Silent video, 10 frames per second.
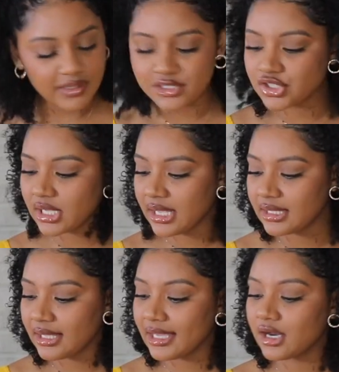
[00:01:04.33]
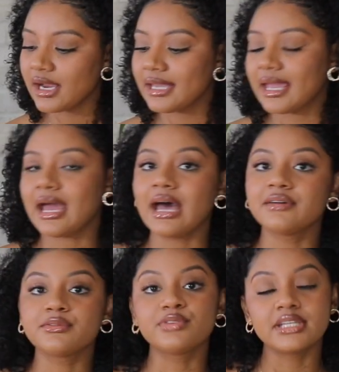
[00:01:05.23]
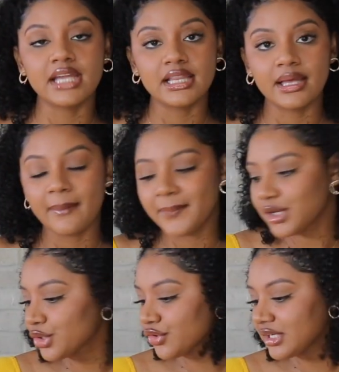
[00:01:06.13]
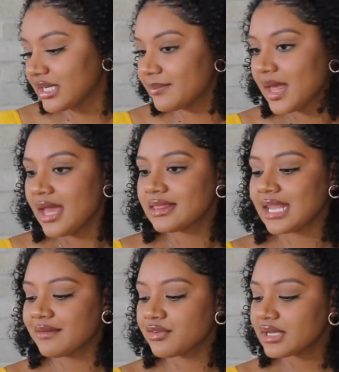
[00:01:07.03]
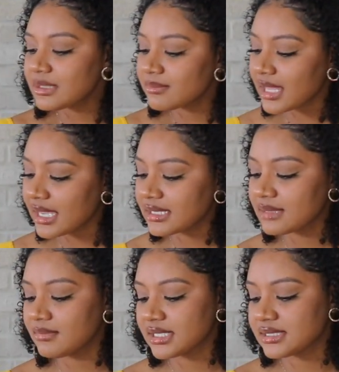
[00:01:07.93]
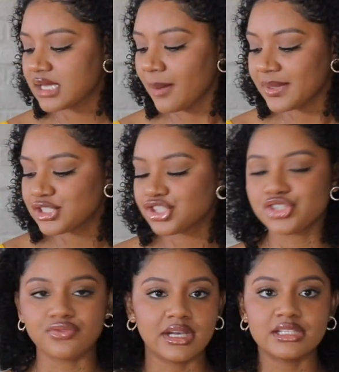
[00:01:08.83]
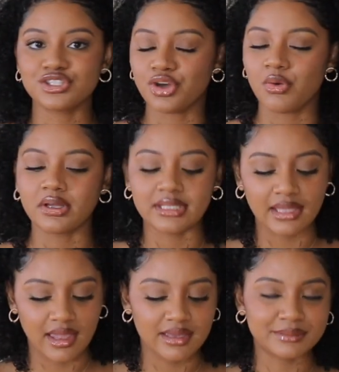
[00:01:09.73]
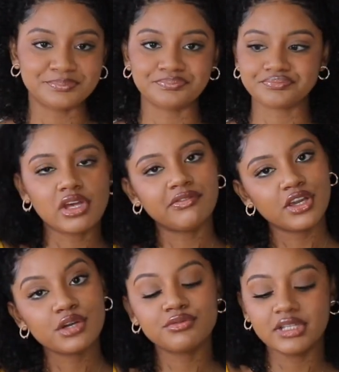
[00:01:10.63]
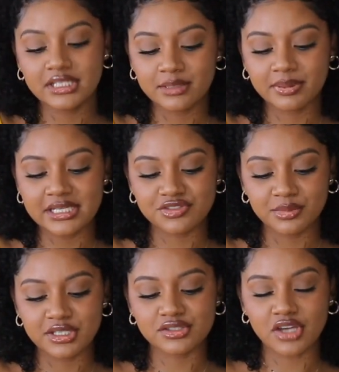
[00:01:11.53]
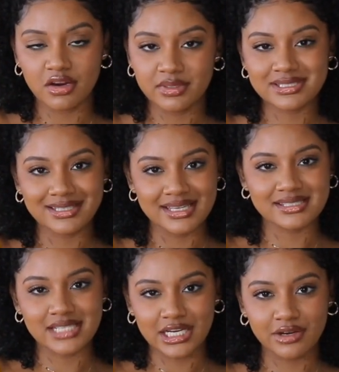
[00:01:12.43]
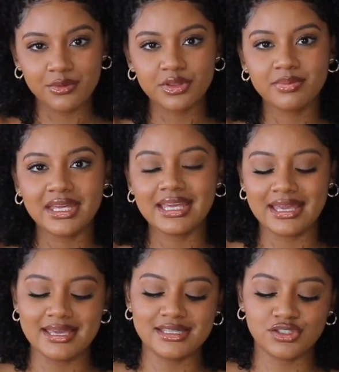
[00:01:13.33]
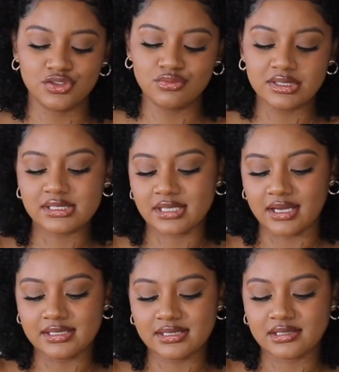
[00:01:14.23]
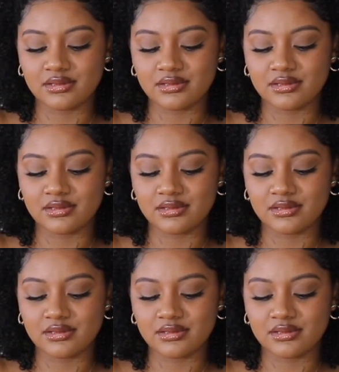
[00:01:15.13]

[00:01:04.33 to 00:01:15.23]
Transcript: fudge cake here, and I have vanilla buttercream that I've already made and mixed up. It's just ready to go on the cake. So I figured a really good place for me to start with today's Decorate With Me is to discuss